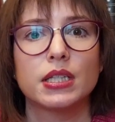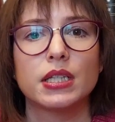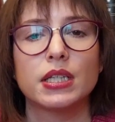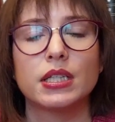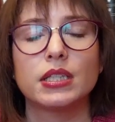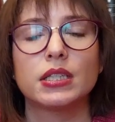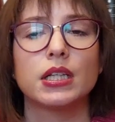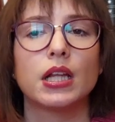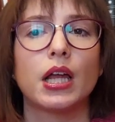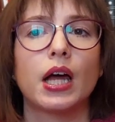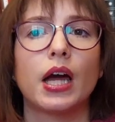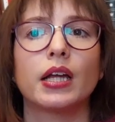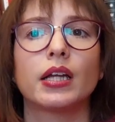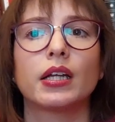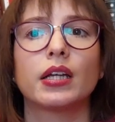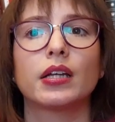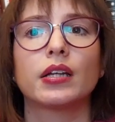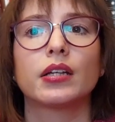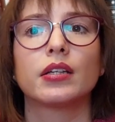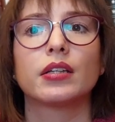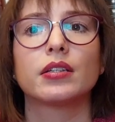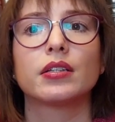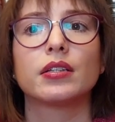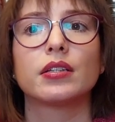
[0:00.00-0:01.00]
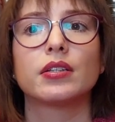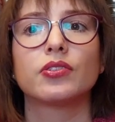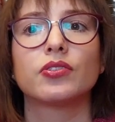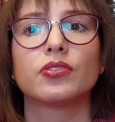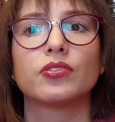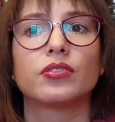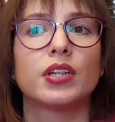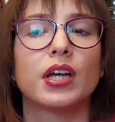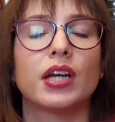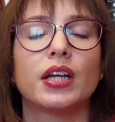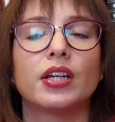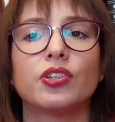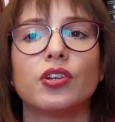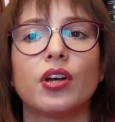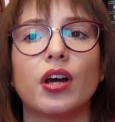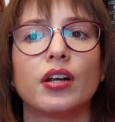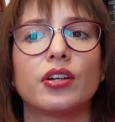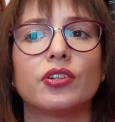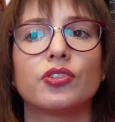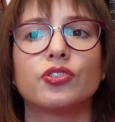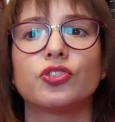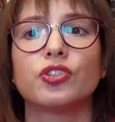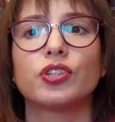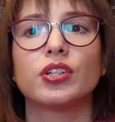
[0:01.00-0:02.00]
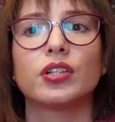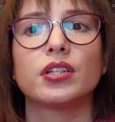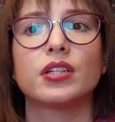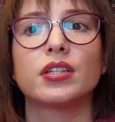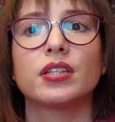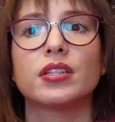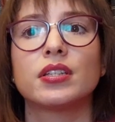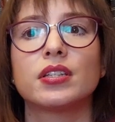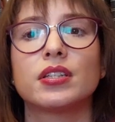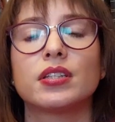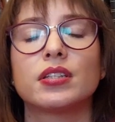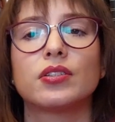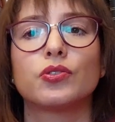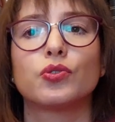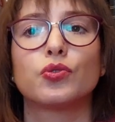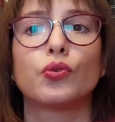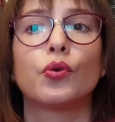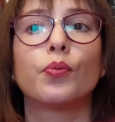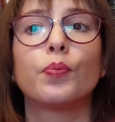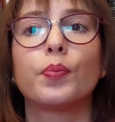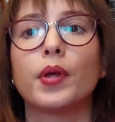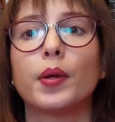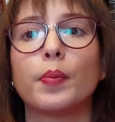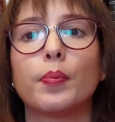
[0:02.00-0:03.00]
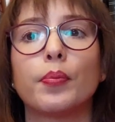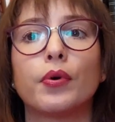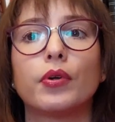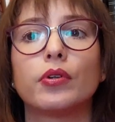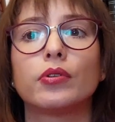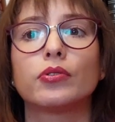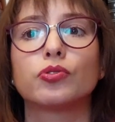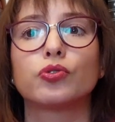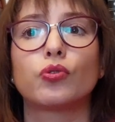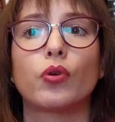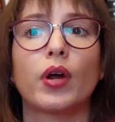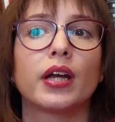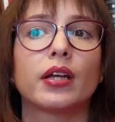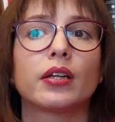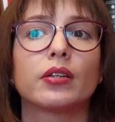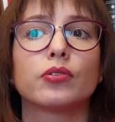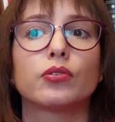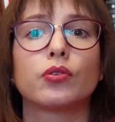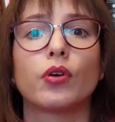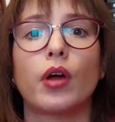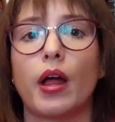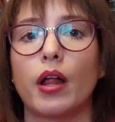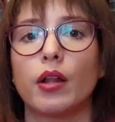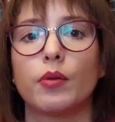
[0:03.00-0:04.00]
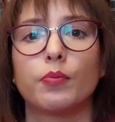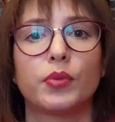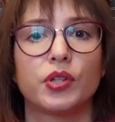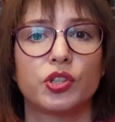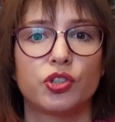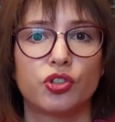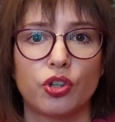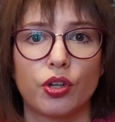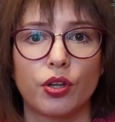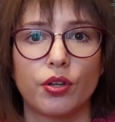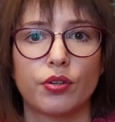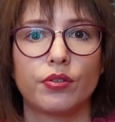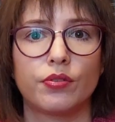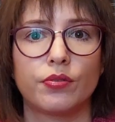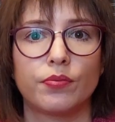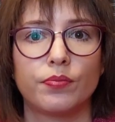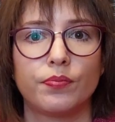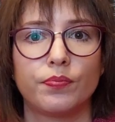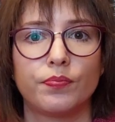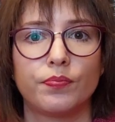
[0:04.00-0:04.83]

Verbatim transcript: It's like they are just two people trying to help each other.